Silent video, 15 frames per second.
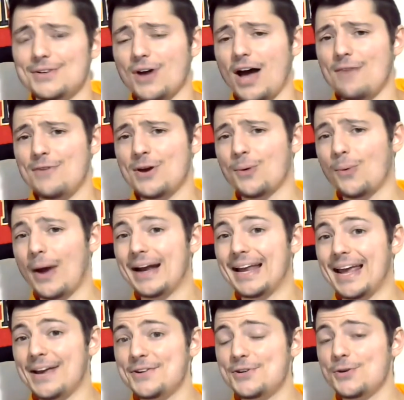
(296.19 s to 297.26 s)
diving right
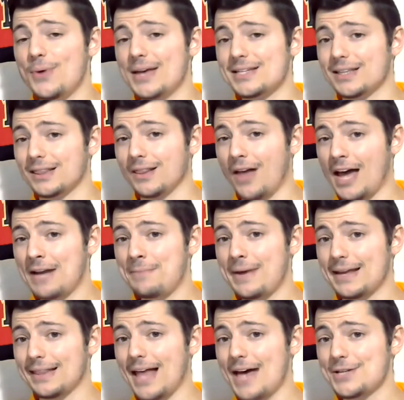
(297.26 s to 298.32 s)
into his line
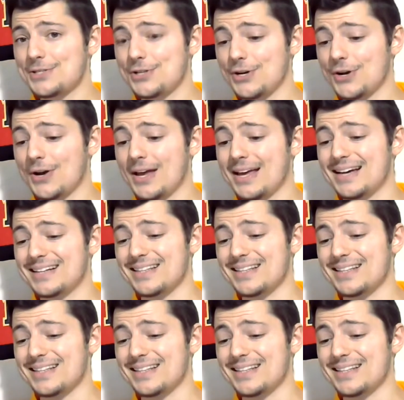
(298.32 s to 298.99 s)
mate last year,